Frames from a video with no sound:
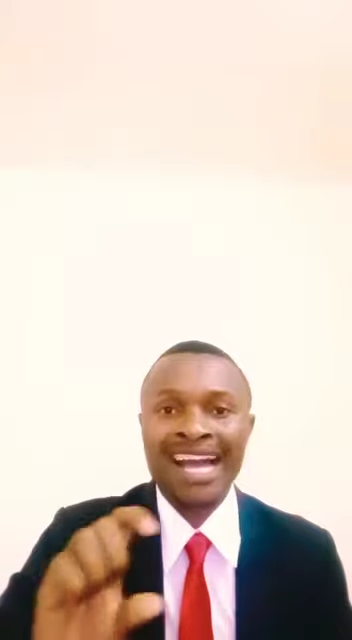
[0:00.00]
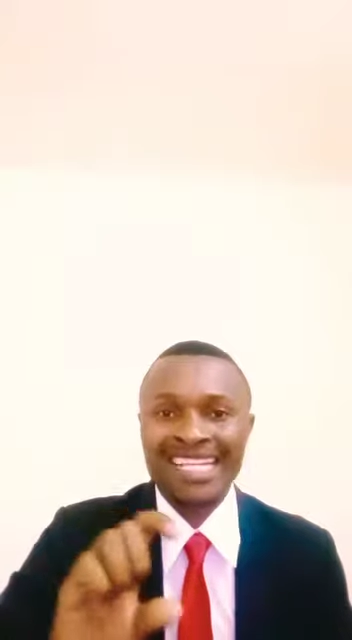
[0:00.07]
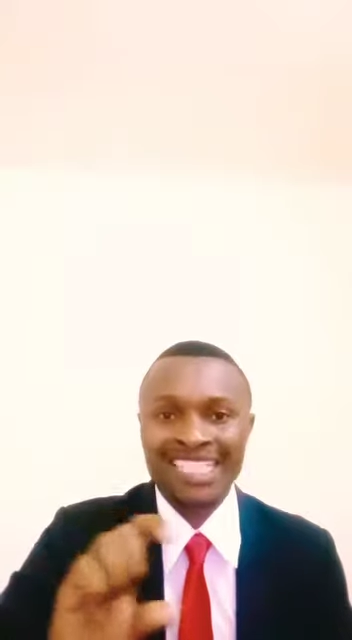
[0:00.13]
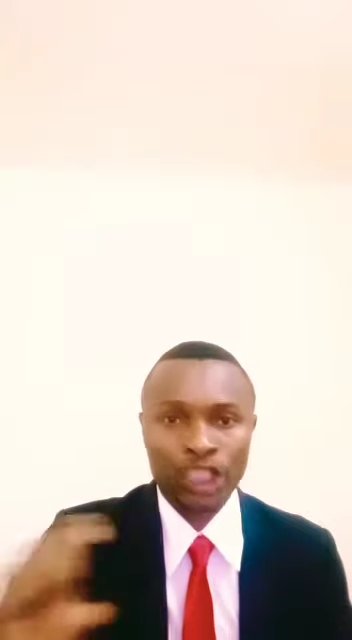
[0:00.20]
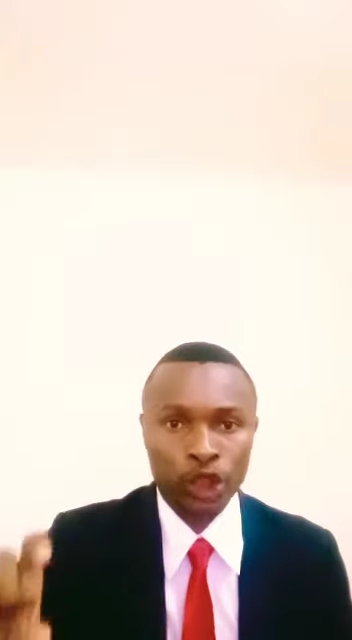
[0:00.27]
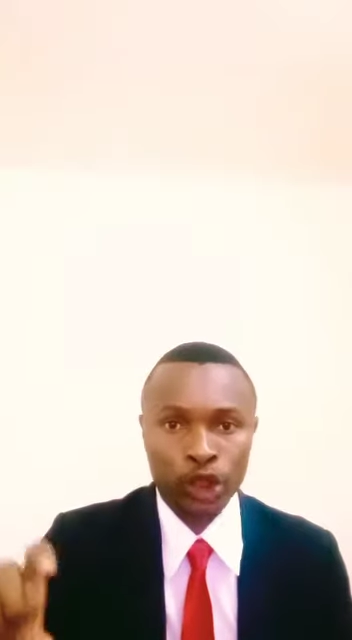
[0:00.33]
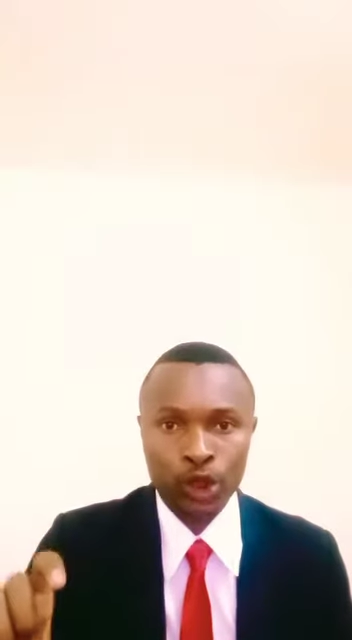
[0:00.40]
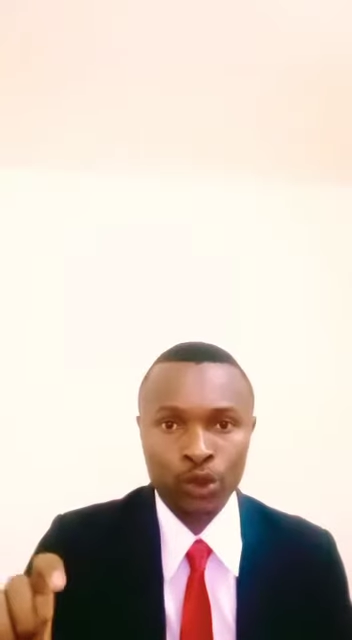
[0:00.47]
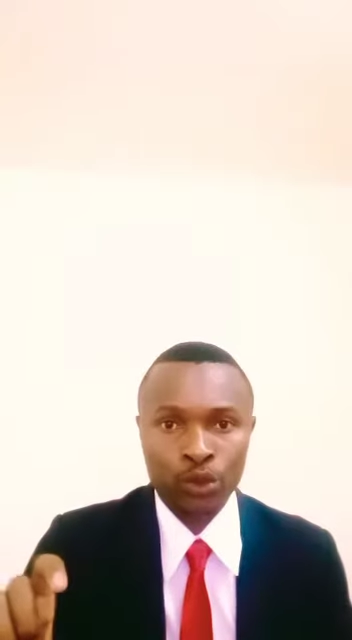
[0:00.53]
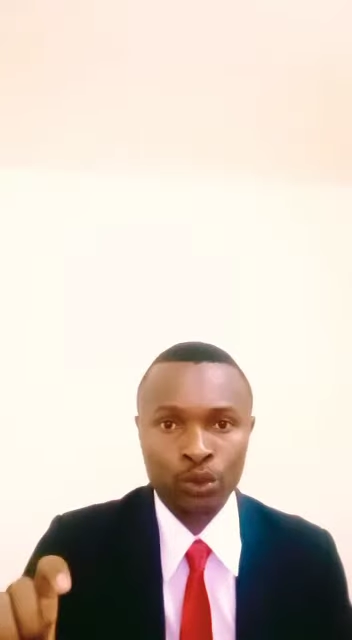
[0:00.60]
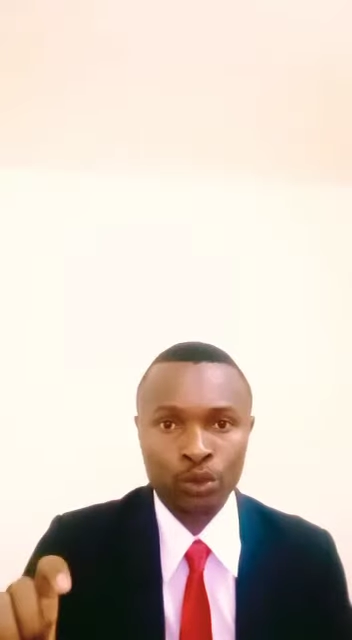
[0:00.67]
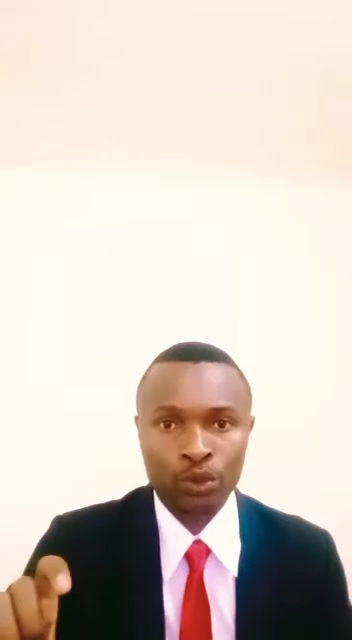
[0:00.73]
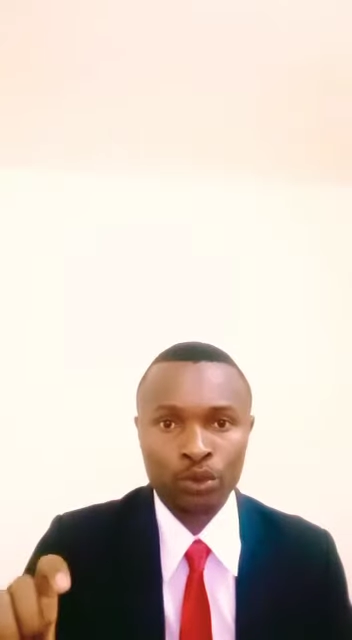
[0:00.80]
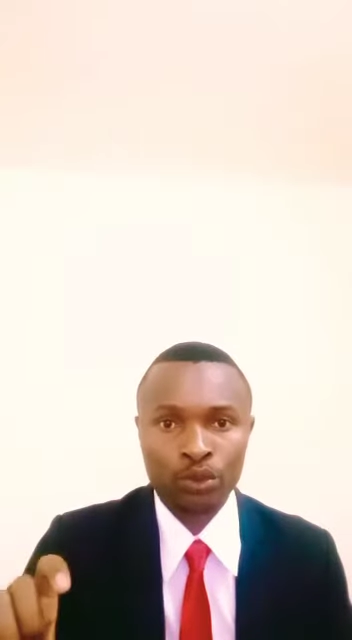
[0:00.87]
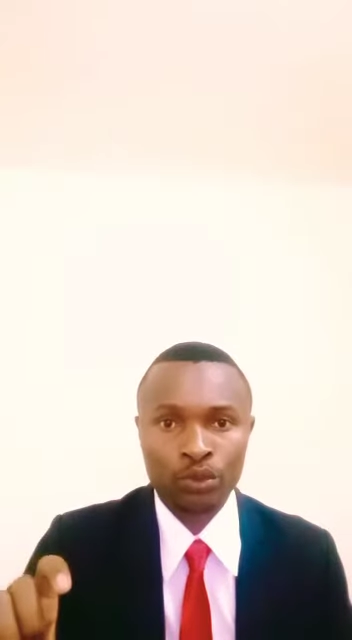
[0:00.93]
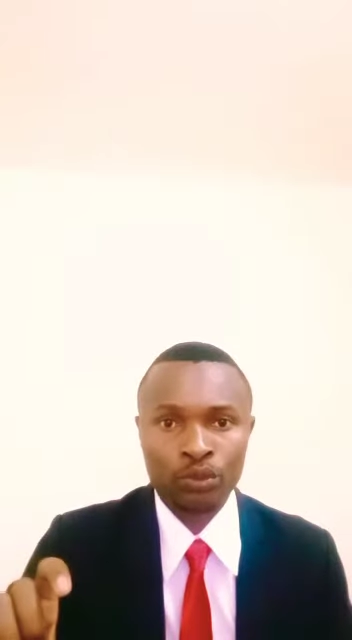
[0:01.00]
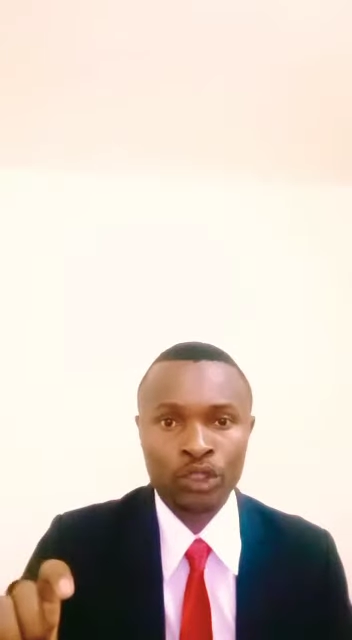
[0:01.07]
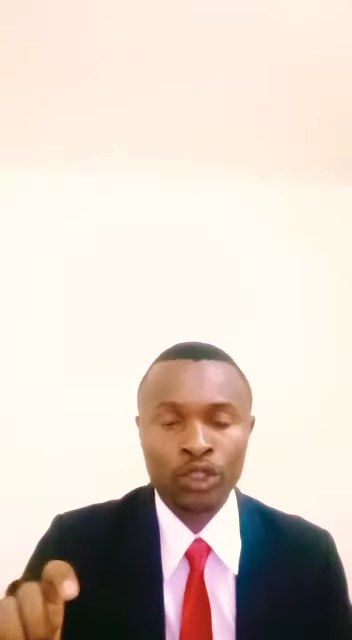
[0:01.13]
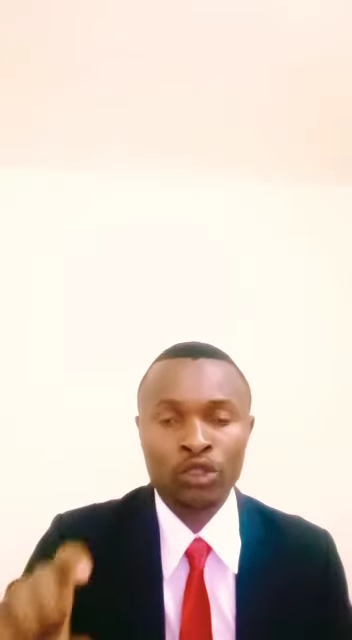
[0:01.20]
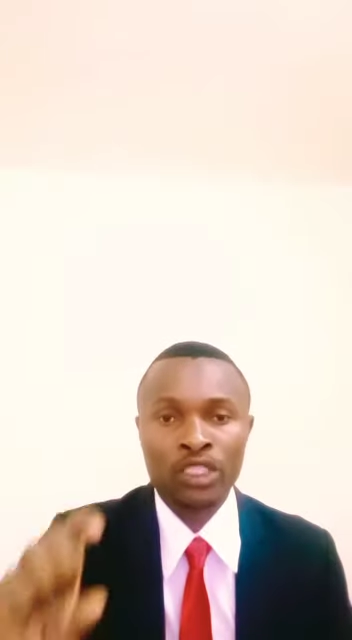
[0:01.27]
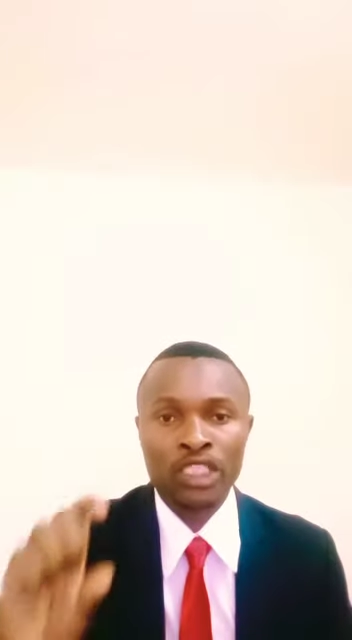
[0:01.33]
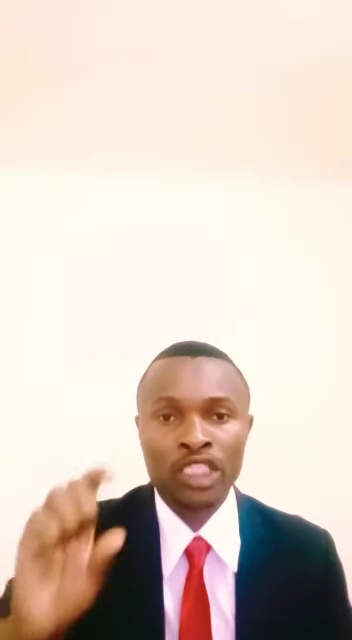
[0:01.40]
ratio. We
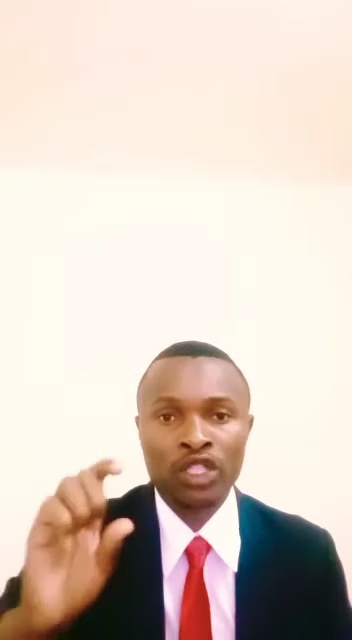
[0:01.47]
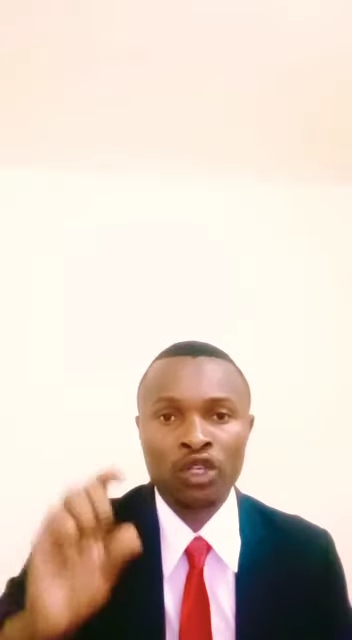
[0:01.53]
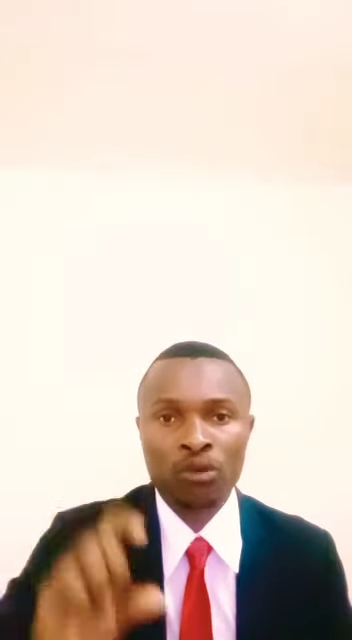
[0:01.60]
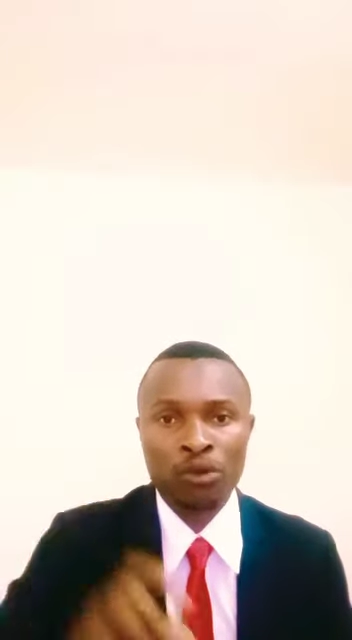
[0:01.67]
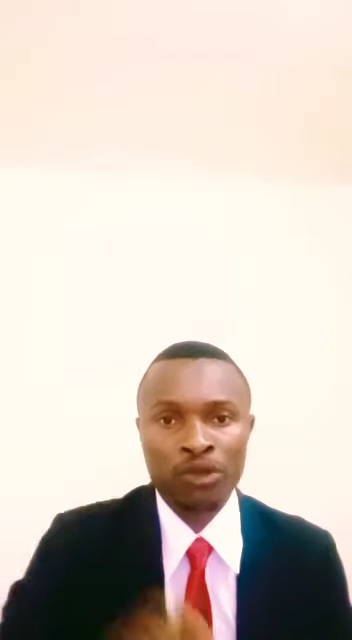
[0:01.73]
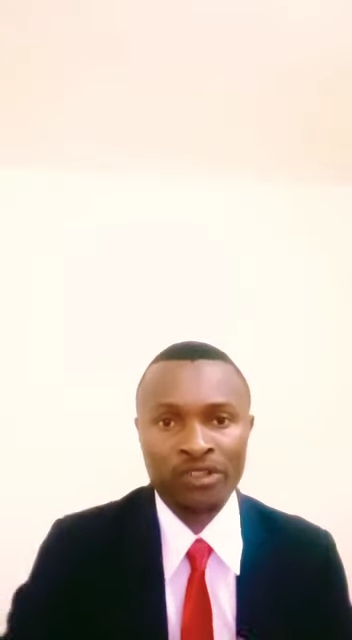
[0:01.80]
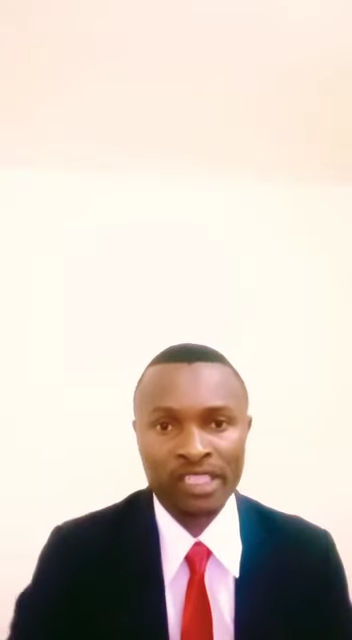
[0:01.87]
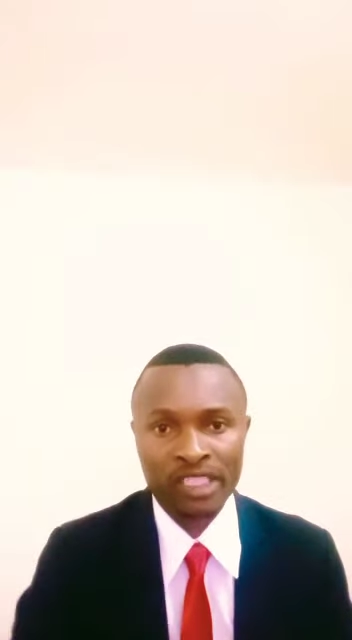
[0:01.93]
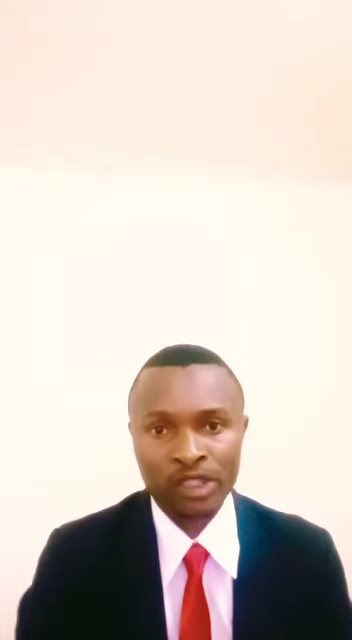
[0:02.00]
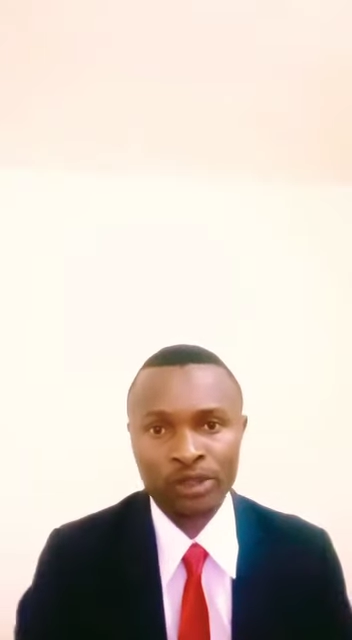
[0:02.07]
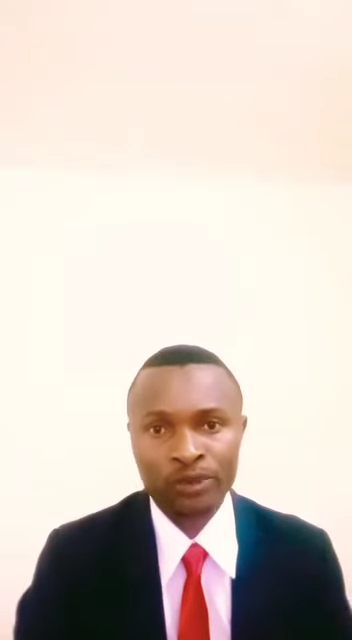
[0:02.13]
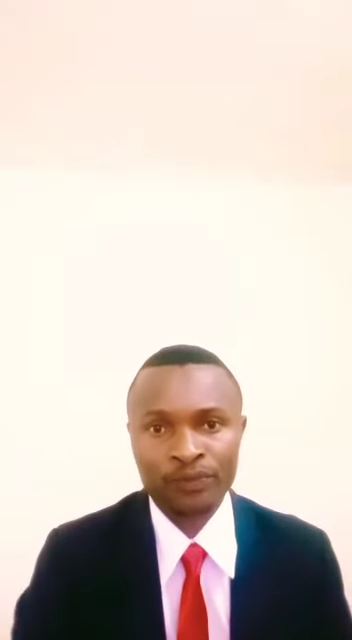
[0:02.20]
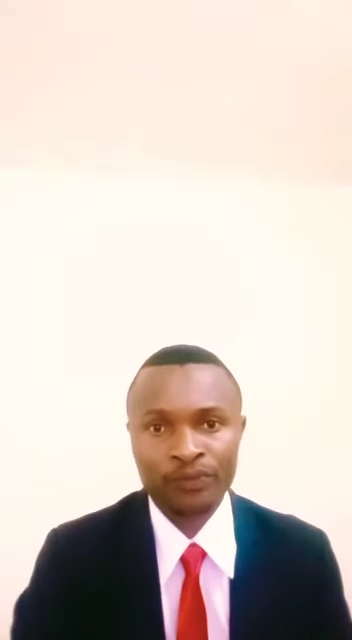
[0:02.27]
call it common ratio.